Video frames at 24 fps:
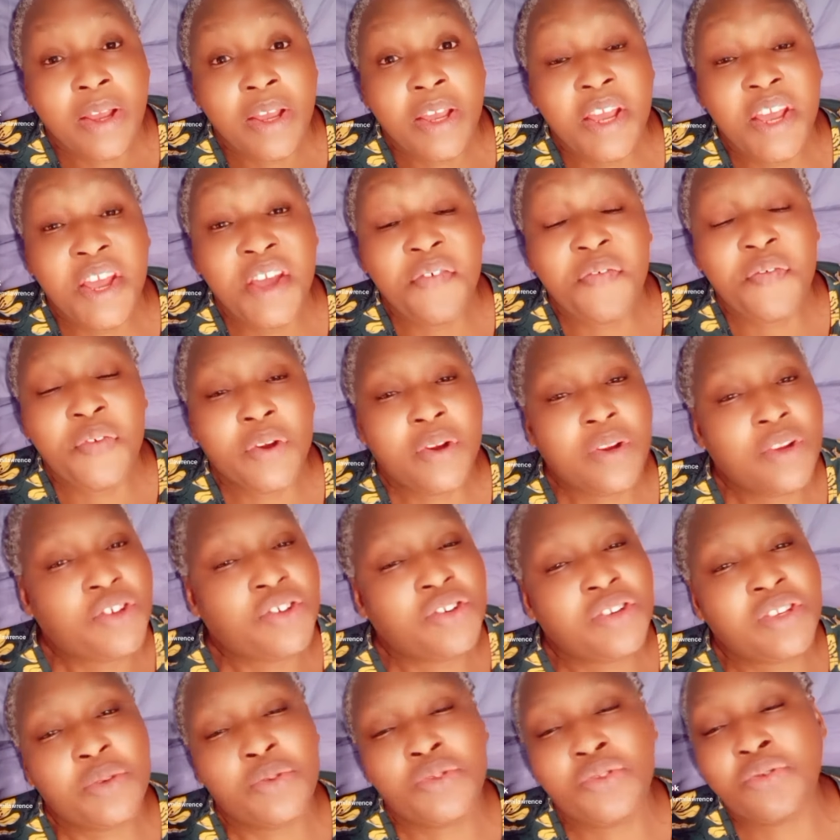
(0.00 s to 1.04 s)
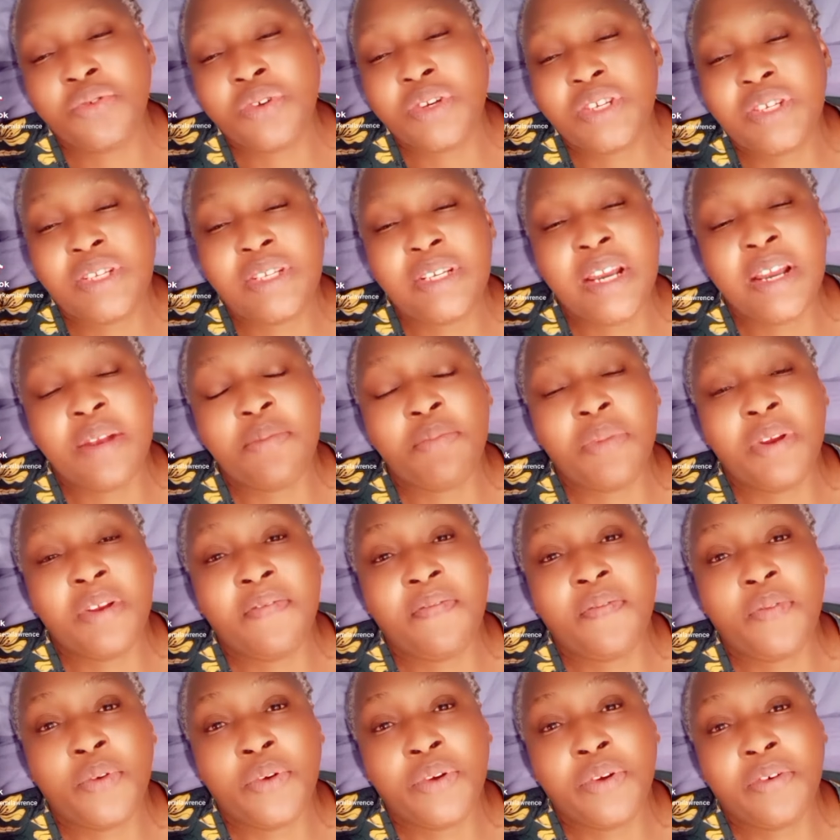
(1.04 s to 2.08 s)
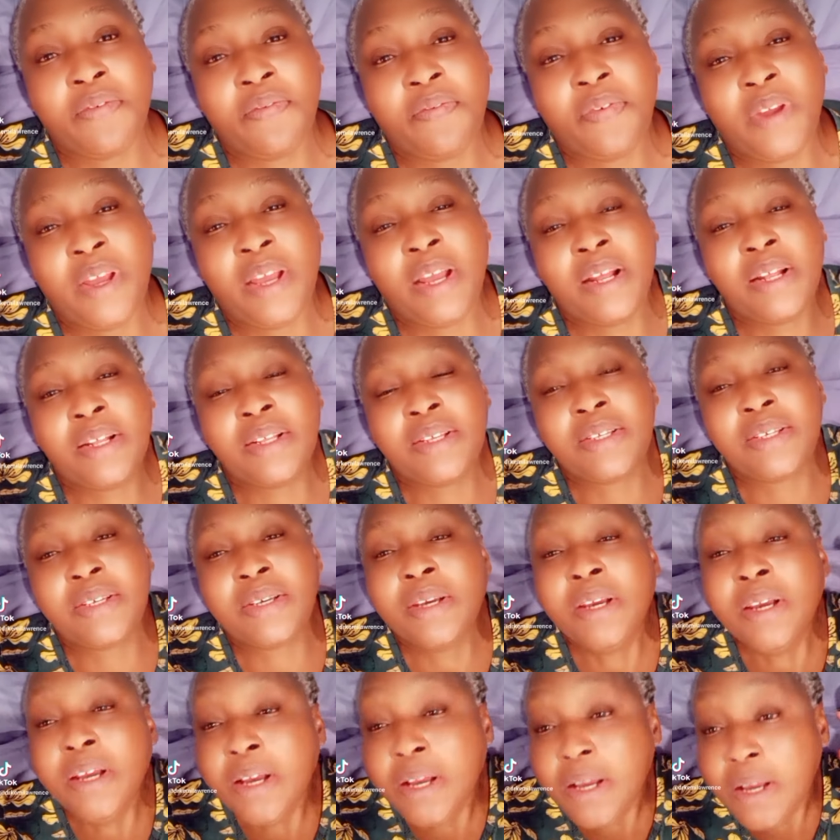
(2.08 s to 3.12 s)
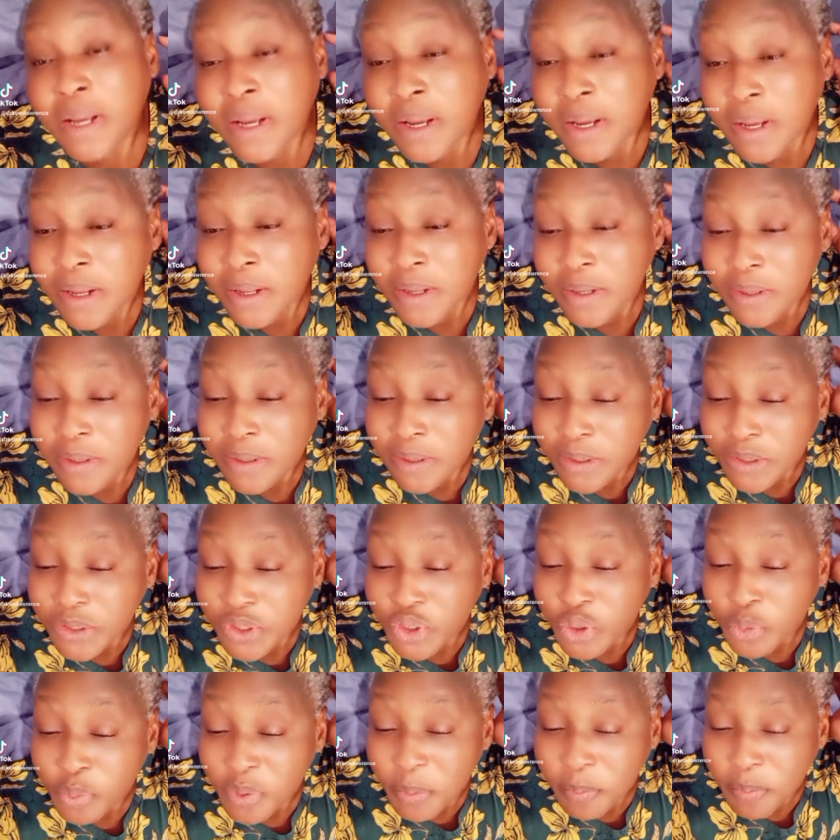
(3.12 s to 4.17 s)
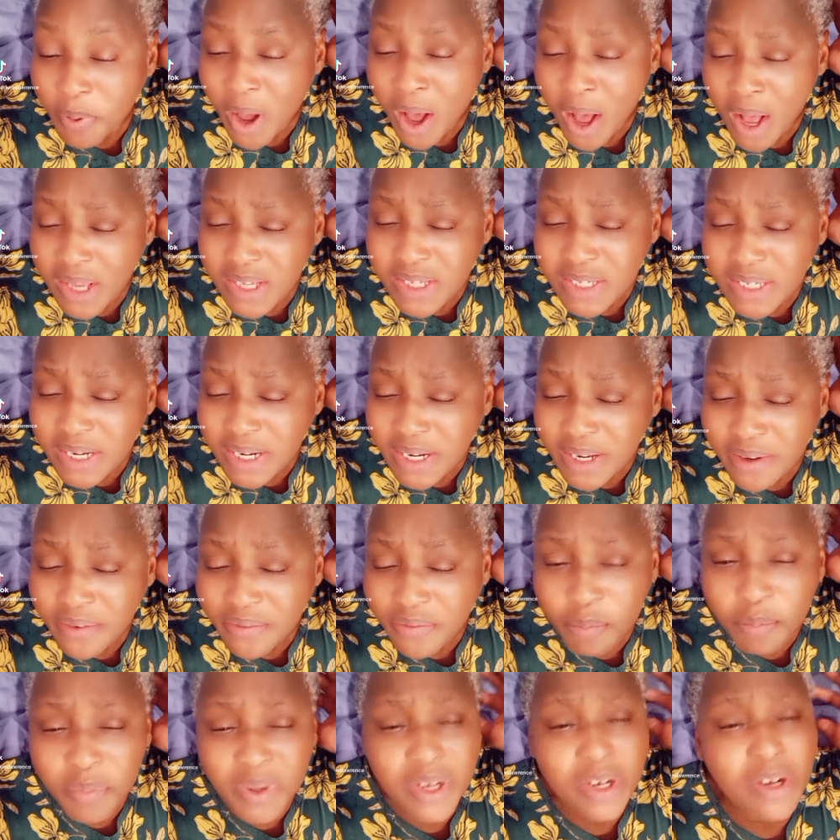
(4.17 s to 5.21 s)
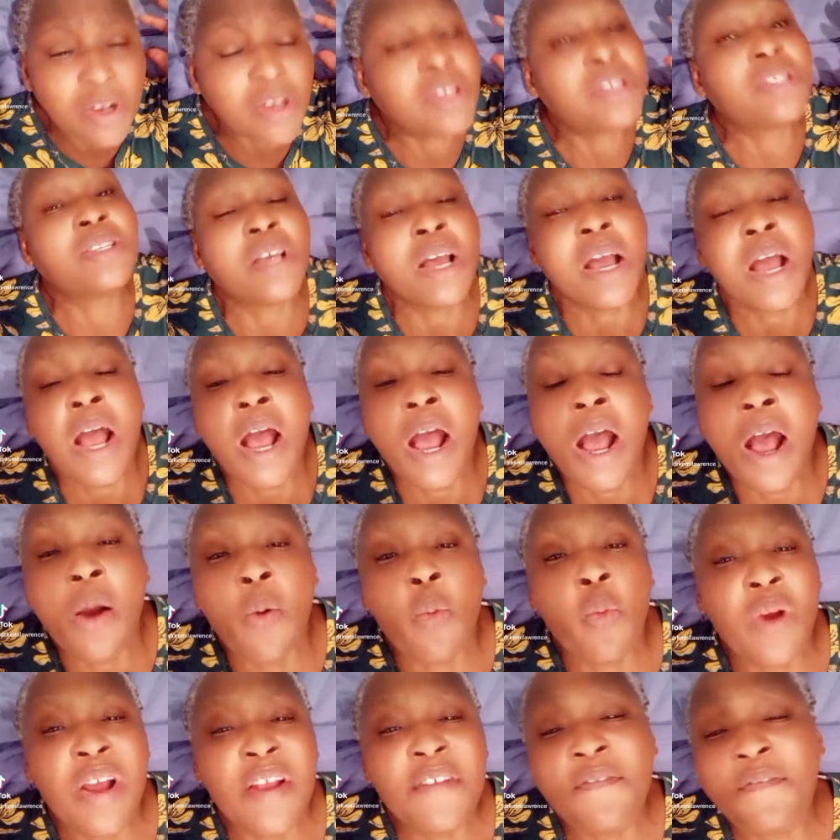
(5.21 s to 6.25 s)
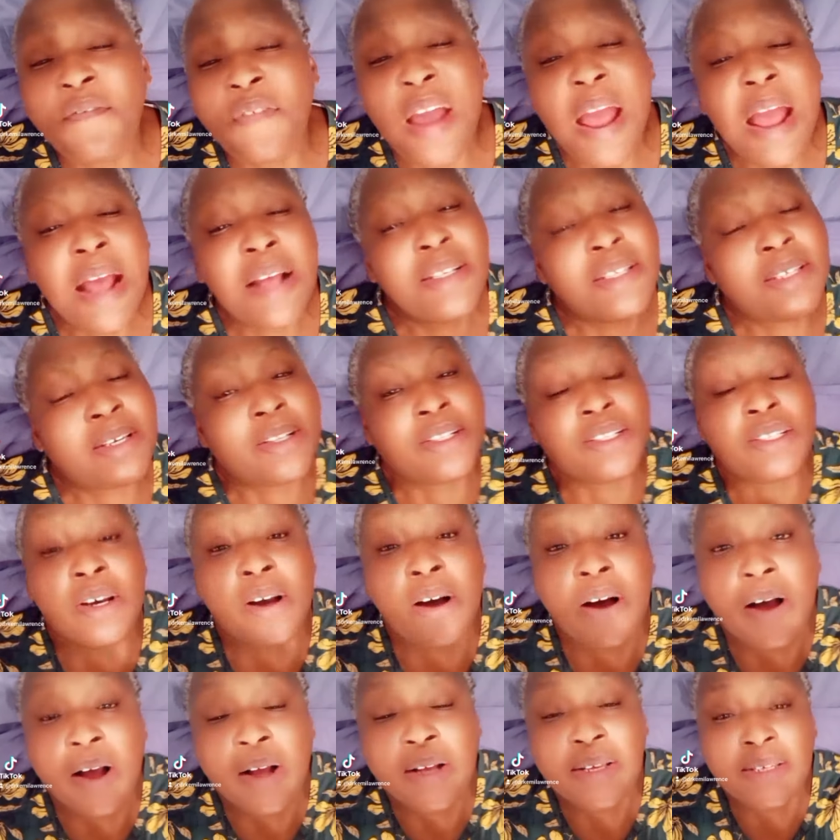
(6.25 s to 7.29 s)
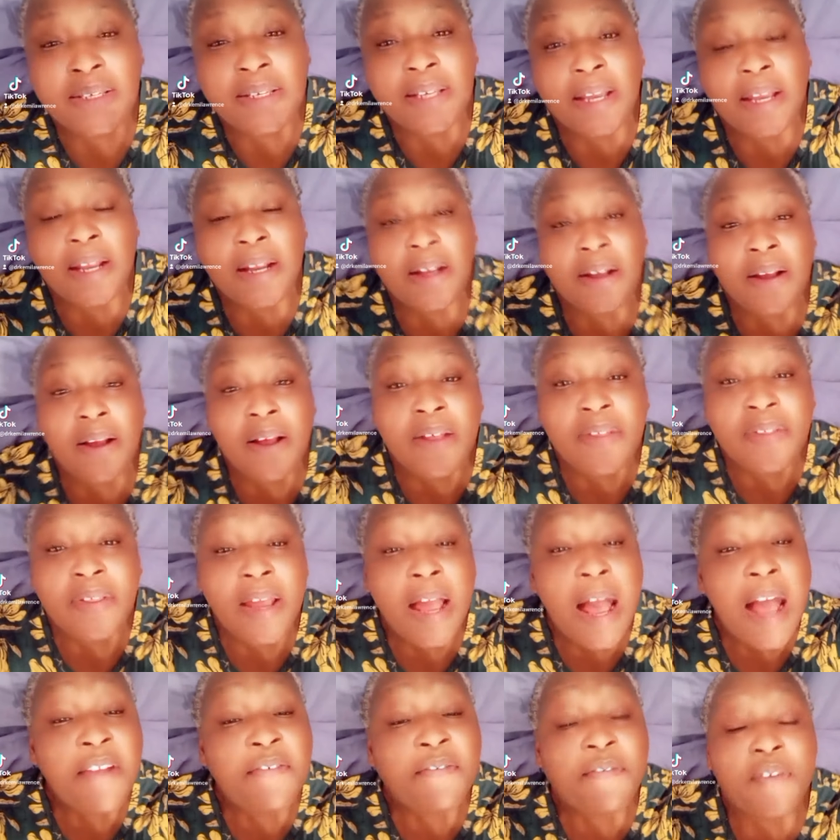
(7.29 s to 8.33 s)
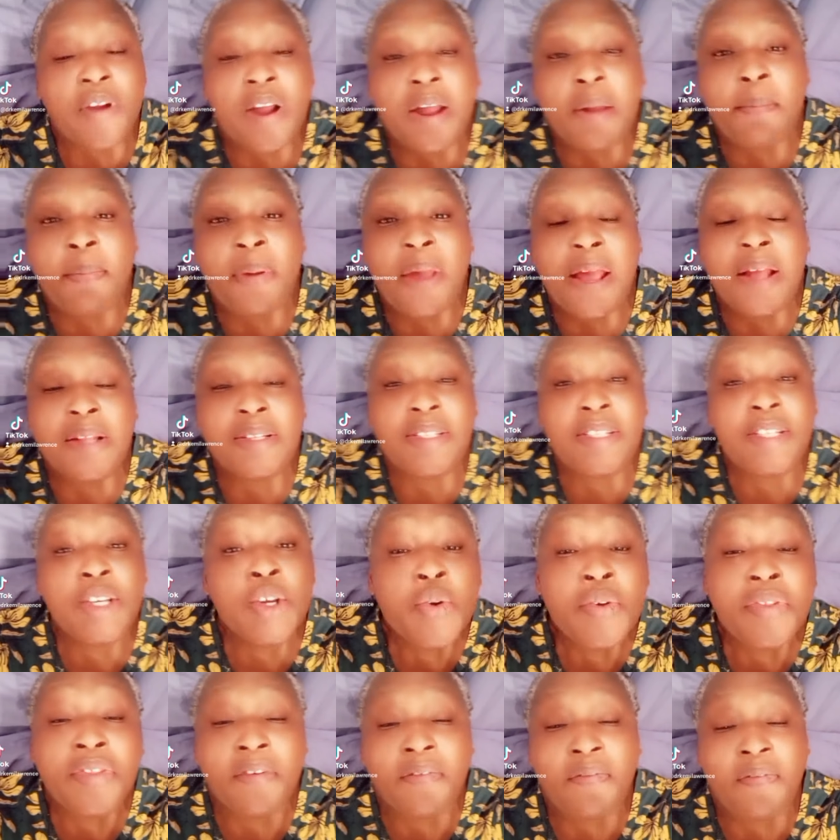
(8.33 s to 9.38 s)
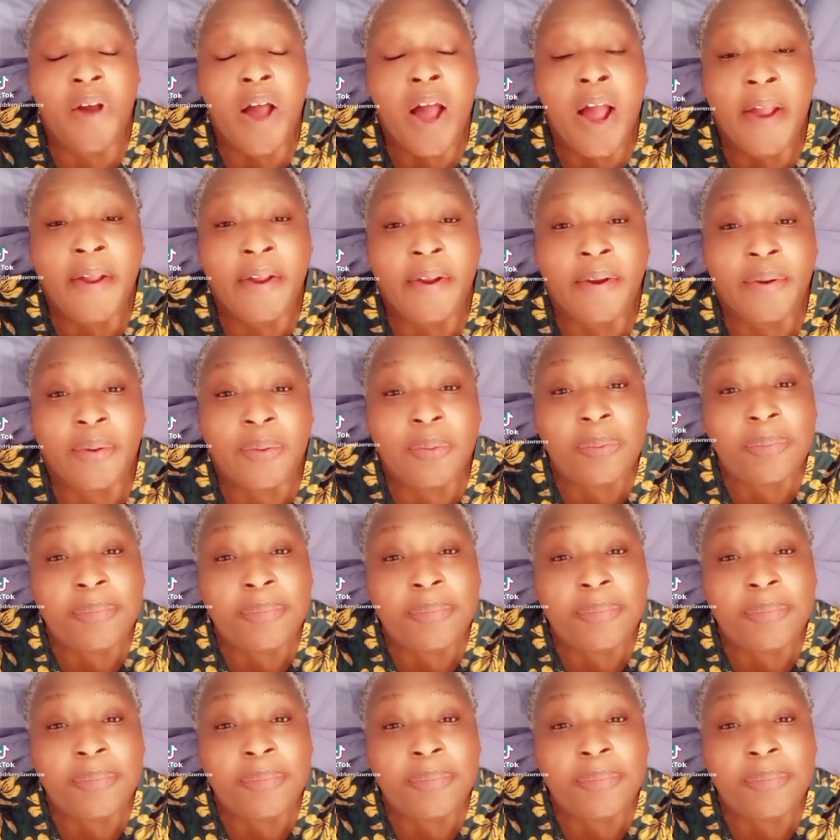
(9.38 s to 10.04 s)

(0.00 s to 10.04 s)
If you could just do a statement for your fans to be positive, because when fans are toxic, they add frying pan to the fire.